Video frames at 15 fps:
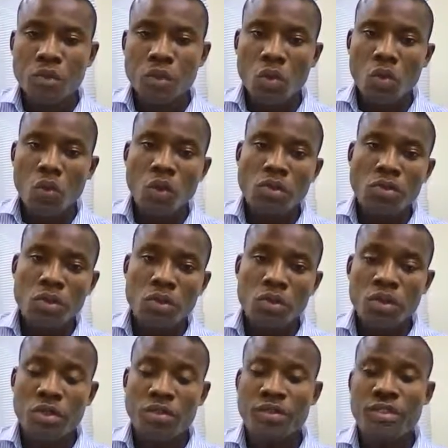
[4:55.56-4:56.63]
what do you
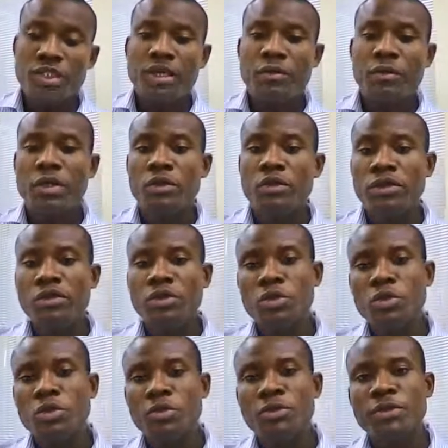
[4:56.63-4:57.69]
consider when you want
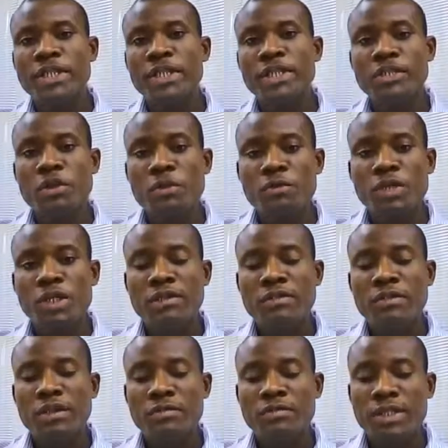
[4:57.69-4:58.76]
to choose a software
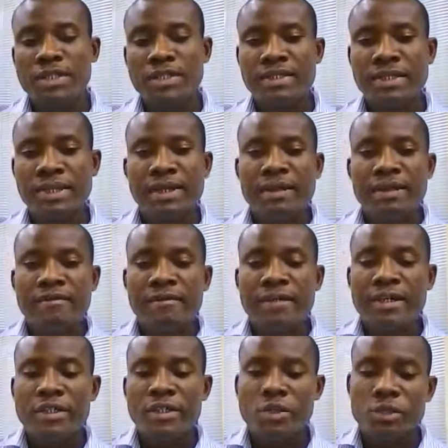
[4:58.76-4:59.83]
development
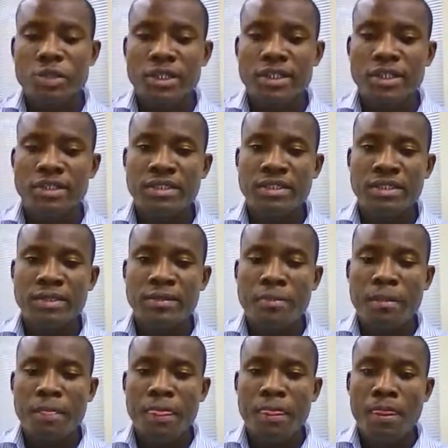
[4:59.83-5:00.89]
strategy?
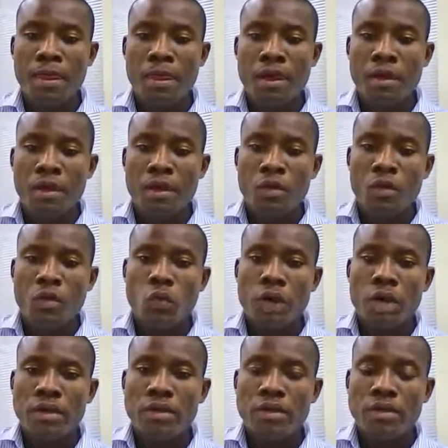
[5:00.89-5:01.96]

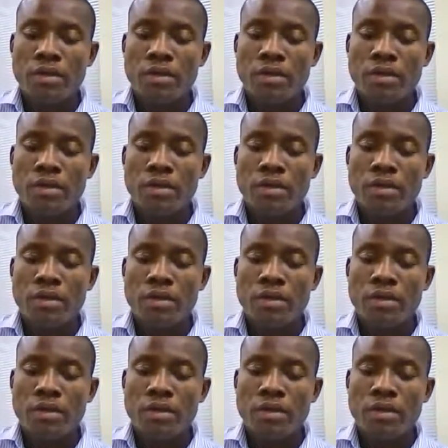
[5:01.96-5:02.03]
Well,